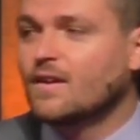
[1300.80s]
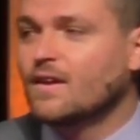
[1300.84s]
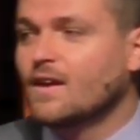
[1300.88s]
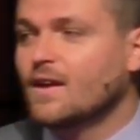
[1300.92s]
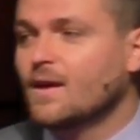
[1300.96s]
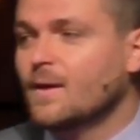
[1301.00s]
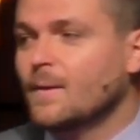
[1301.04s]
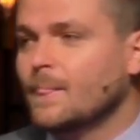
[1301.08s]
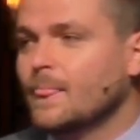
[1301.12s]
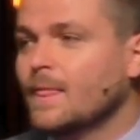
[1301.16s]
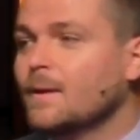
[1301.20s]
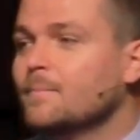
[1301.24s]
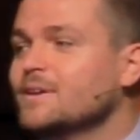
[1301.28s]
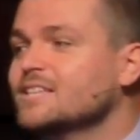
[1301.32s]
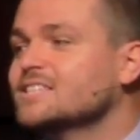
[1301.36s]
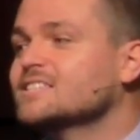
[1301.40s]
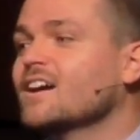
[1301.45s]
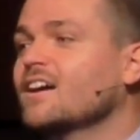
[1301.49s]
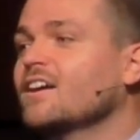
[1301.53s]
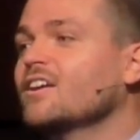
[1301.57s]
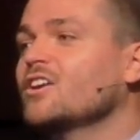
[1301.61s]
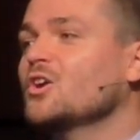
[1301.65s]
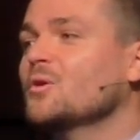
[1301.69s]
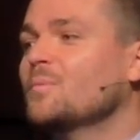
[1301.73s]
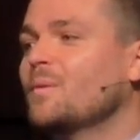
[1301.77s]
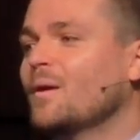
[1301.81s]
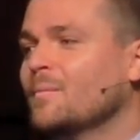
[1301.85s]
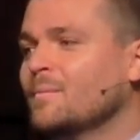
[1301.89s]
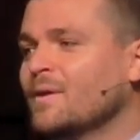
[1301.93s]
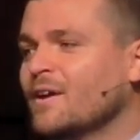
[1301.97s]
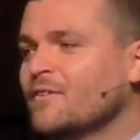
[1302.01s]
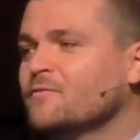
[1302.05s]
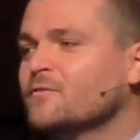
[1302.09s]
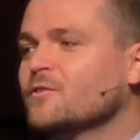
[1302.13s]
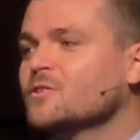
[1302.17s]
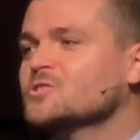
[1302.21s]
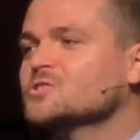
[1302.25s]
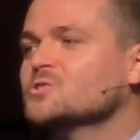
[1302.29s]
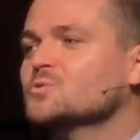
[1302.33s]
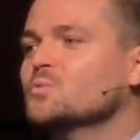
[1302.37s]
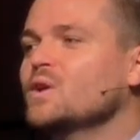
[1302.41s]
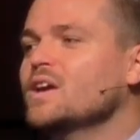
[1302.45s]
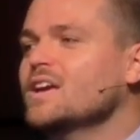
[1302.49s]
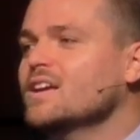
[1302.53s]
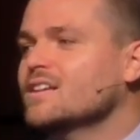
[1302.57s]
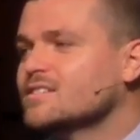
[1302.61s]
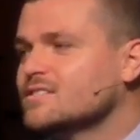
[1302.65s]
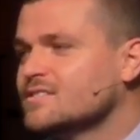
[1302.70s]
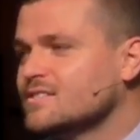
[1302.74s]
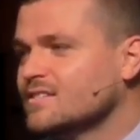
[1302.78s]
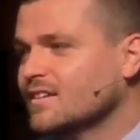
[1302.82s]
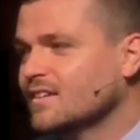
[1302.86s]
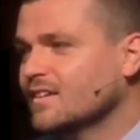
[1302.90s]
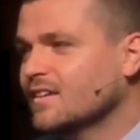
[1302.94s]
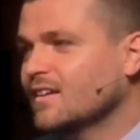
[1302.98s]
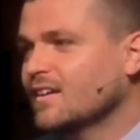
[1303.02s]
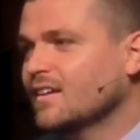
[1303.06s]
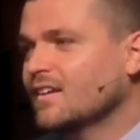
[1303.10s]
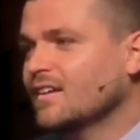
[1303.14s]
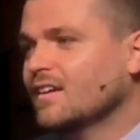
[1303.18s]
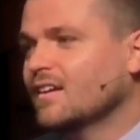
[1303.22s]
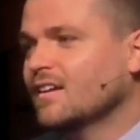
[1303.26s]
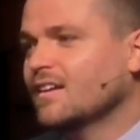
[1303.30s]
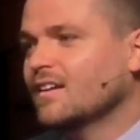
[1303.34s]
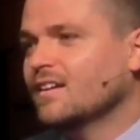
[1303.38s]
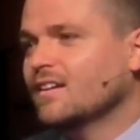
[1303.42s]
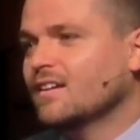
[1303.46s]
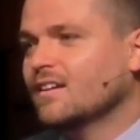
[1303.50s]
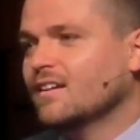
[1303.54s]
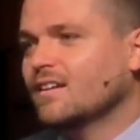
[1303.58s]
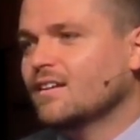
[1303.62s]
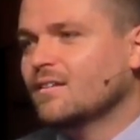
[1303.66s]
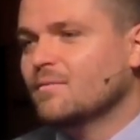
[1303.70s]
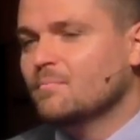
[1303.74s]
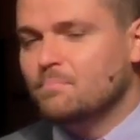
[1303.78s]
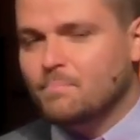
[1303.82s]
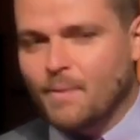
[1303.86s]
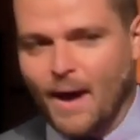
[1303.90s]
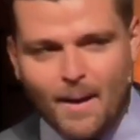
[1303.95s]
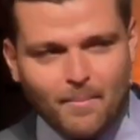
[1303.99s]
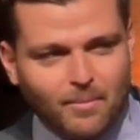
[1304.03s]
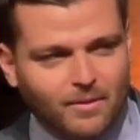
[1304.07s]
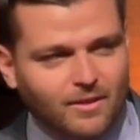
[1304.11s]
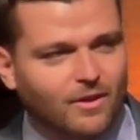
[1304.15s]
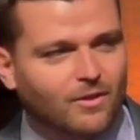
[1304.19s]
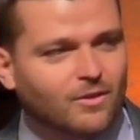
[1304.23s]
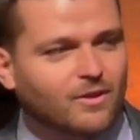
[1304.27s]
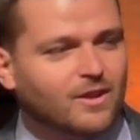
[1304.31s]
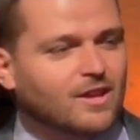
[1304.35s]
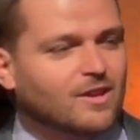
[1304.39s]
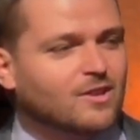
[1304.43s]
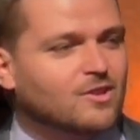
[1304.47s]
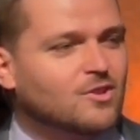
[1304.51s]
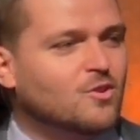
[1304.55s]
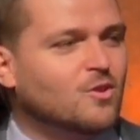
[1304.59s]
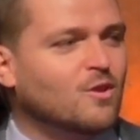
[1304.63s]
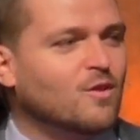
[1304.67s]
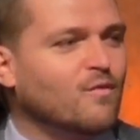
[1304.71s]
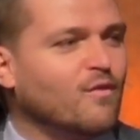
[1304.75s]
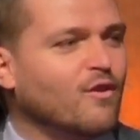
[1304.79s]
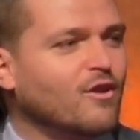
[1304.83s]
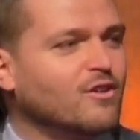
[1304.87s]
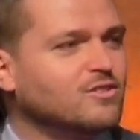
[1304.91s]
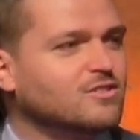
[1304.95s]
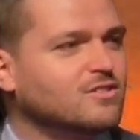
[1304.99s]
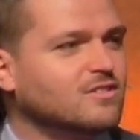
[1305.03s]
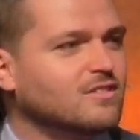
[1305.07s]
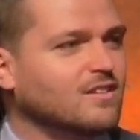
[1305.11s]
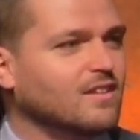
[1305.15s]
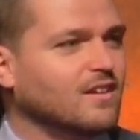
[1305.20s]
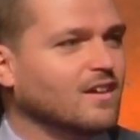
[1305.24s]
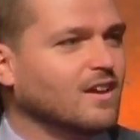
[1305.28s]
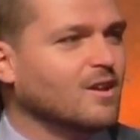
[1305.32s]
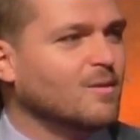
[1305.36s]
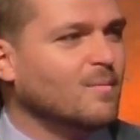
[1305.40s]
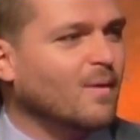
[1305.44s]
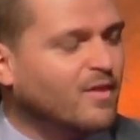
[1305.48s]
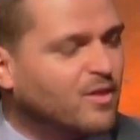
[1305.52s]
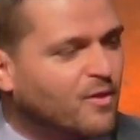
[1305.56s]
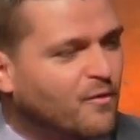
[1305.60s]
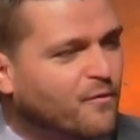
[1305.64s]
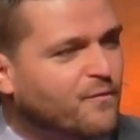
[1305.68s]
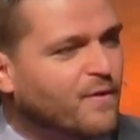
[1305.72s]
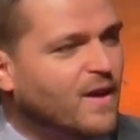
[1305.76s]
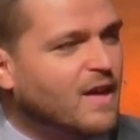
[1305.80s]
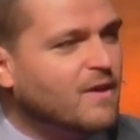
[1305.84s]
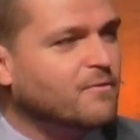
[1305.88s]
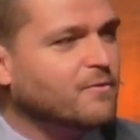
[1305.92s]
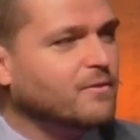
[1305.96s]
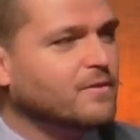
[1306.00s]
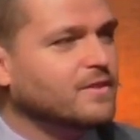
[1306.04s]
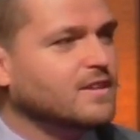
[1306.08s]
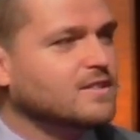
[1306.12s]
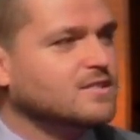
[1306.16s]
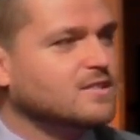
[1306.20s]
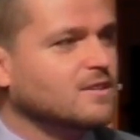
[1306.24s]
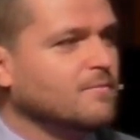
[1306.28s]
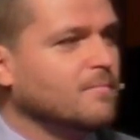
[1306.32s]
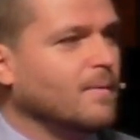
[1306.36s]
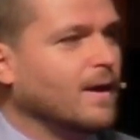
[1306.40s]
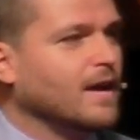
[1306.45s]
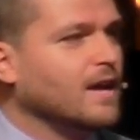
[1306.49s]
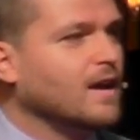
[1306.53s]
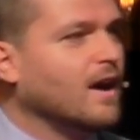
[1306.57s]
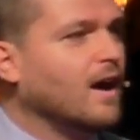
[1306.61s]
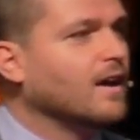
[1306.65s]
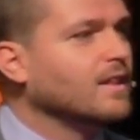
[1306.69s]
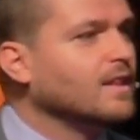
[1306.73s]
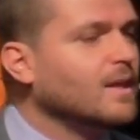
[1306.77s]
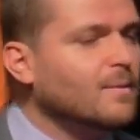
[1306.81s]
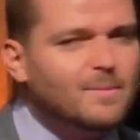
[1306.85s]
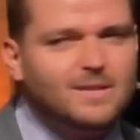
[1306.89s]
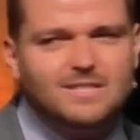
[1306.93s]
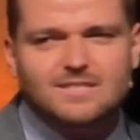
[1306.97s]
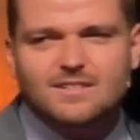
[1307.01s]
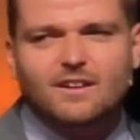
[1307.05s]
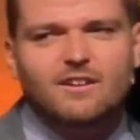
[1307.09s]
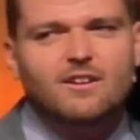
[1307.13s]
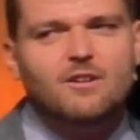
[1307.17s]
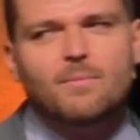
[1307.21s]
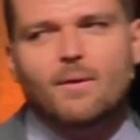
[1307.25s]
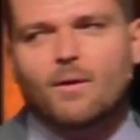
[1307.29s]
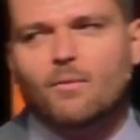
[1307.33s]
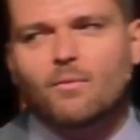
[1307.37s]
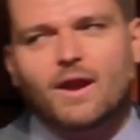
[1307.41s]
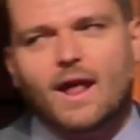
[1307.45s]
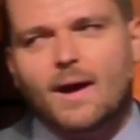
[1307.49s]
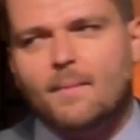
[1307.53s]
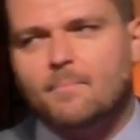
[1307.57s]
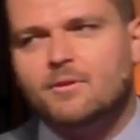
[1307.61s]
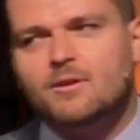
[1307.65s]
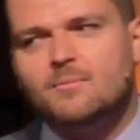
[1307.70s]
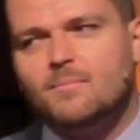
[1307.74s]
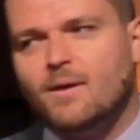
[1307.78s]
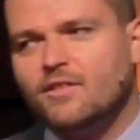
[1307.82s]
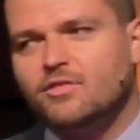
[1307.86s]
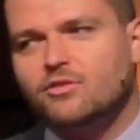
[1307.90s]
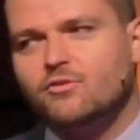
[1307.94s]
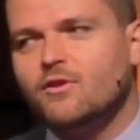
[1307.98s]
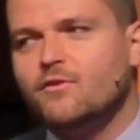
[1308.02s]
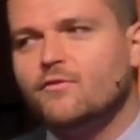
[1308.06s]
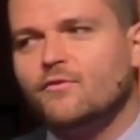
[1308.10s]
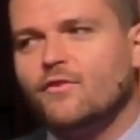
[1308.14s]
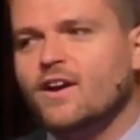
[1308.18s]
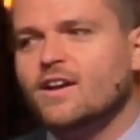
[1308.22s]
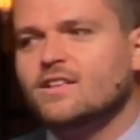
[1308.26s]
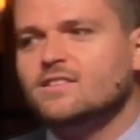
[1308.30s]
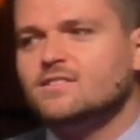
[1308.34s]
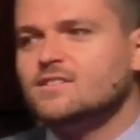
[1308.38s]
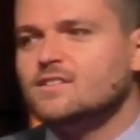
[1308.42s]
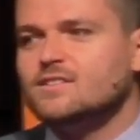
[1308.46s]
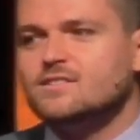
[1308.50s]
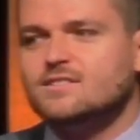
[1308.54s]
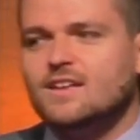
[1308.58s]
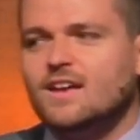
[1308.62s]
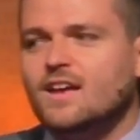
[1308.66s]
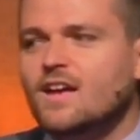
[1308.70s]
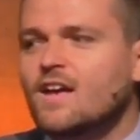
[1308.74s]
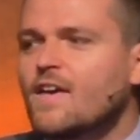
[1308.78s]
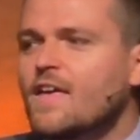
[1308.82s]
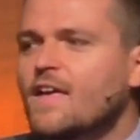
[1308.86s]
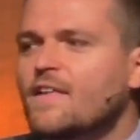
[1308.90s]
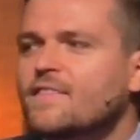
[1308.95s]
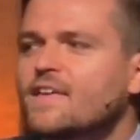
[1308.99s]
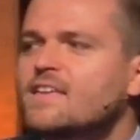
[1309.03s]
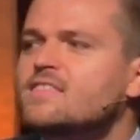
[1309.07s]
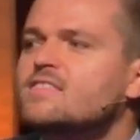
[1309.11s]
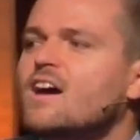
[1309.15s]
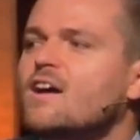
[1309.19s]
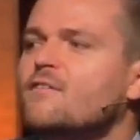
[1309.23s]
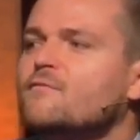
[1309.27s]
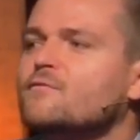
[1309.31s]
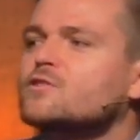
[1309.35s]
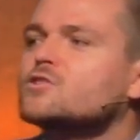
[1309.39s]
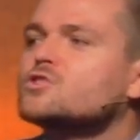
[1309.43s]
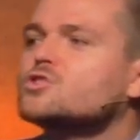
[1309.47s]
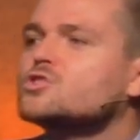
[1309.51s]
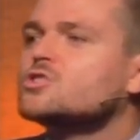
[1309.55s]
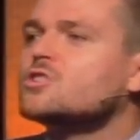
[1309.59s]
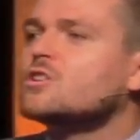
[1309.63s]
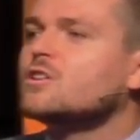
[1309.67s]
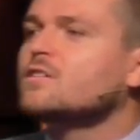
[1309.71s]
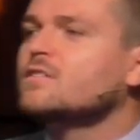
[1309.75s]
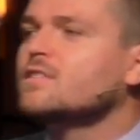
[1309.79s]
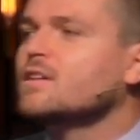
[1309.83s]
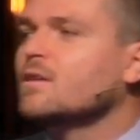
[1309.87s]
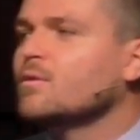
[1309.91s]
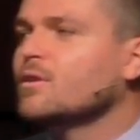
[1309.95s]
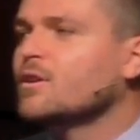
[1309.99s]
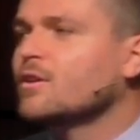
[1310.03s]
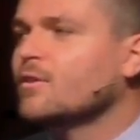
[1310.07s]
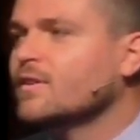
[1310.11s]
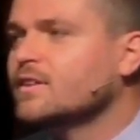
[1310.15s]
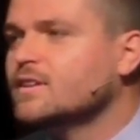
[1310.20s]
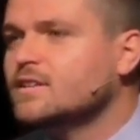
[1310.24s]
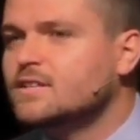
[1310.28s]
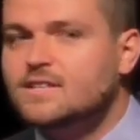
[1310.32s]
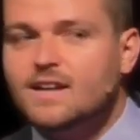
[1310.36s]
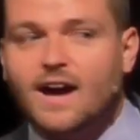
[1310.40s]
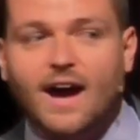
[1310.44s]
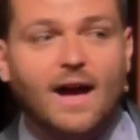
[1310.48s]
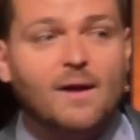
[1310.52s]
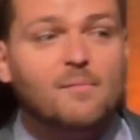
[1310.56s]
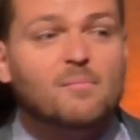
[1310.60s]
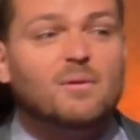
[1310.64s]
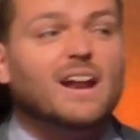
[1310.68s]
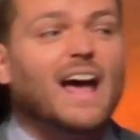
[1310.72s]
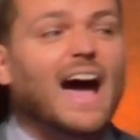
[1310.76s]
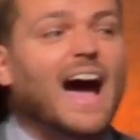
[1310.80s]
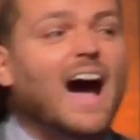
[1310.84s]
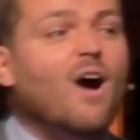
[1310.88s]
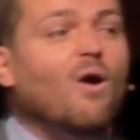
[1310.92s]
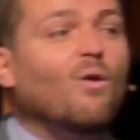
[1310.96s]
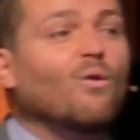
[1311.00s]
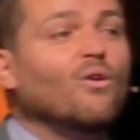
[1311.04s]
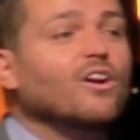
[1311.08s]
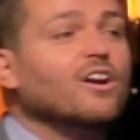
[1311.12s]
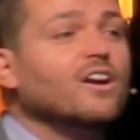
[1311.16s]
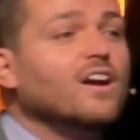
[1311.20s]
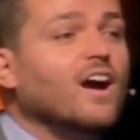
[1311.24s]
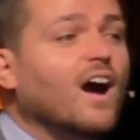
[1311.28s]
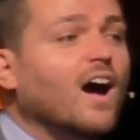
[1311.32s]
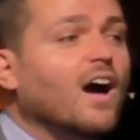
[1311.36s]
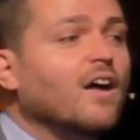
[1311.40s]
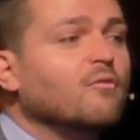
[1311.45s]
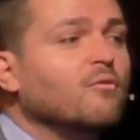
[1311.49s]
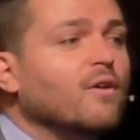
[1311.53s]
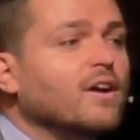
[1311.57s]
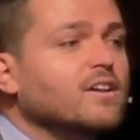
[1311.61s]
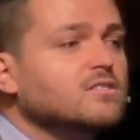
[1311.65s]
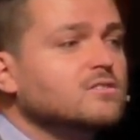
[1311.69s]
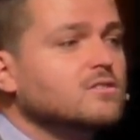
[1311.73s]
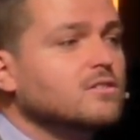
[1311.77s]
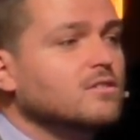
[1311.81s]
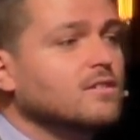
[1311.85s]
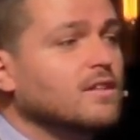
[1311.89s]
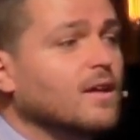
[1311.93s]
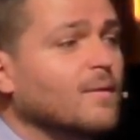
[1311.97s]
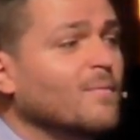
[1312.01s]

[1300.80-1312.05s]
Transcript: Let me tell you about my first weeks at Babylonian University and about the faithfulness of my God. Let me tell you about what happened to my 3 friends, because they thought for sure they were going to die, but our God rescued them.